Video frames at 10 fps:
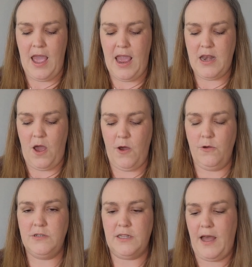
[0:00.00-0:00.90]
and
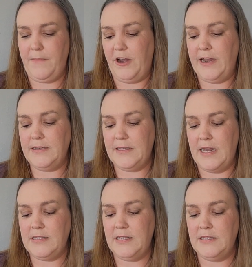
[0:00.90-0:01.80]
Ode to Libraries. And
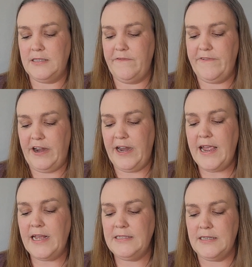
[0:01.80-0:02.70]
it says, the
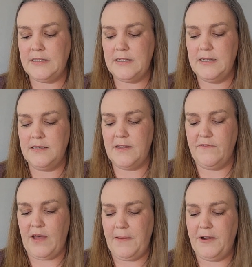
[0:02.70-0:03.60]
very existence
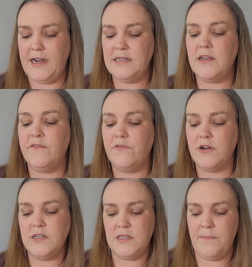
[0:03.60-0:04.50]
of libraries
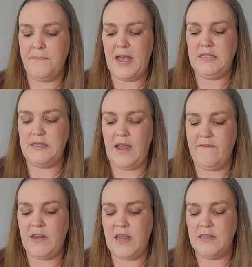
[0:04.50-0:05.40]
affords the best
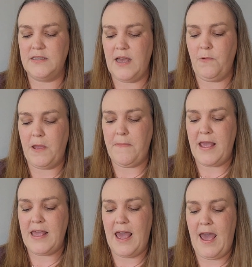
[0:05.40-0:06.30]
evidence that we may
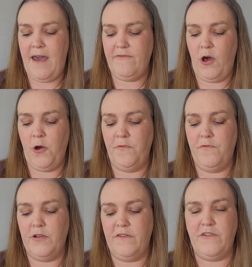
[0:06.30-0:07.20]
yet have hope
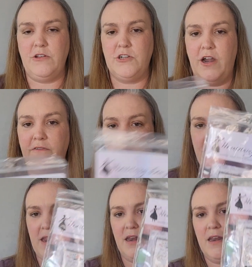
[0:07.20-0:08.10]
for the future of
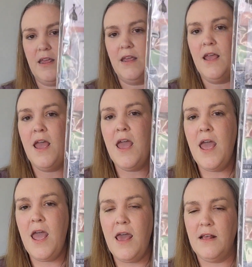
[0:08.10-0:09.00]
humanity.
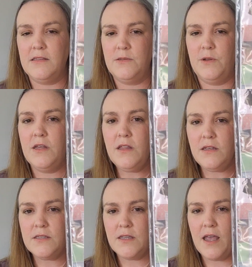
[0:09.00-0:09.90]
That's what it
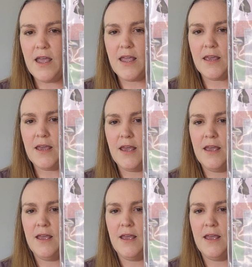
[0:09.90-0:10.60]
looks like.